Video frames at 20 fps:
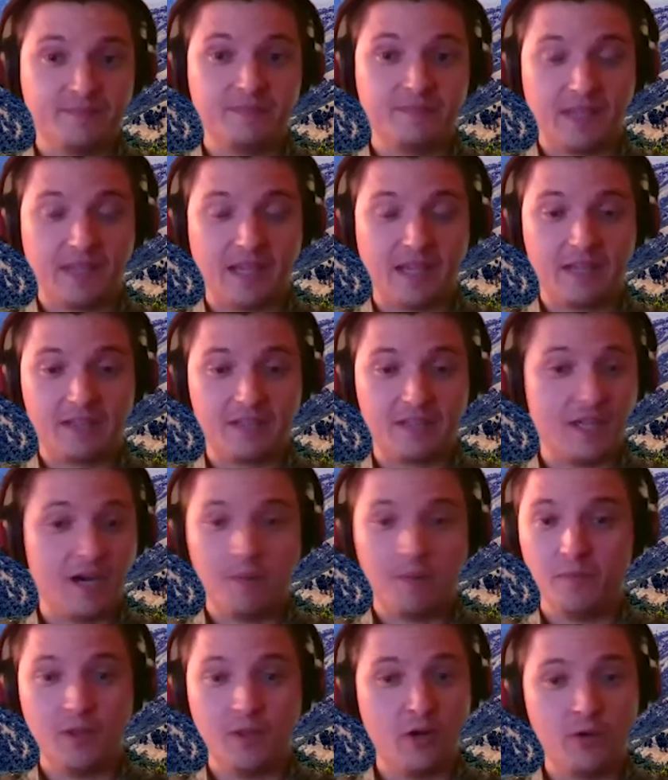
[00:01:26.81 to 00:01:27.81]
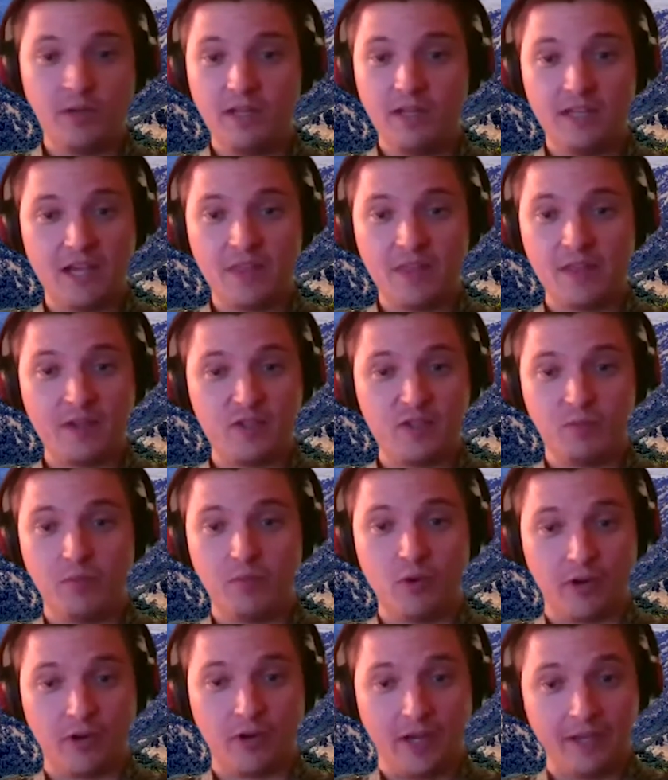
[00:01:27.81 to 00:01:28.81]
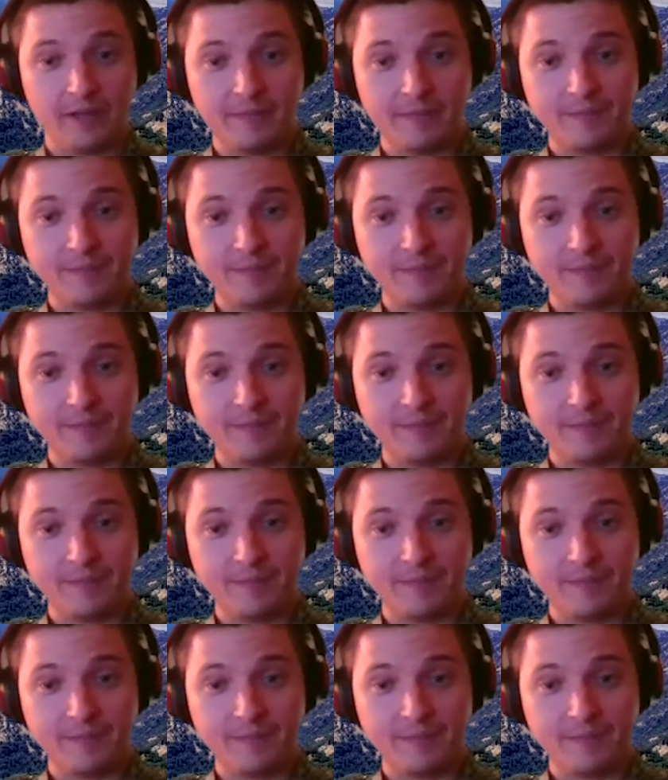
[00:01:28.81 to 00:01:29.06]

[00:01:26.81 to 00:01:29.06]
Yeah, it's not no nothing is boring.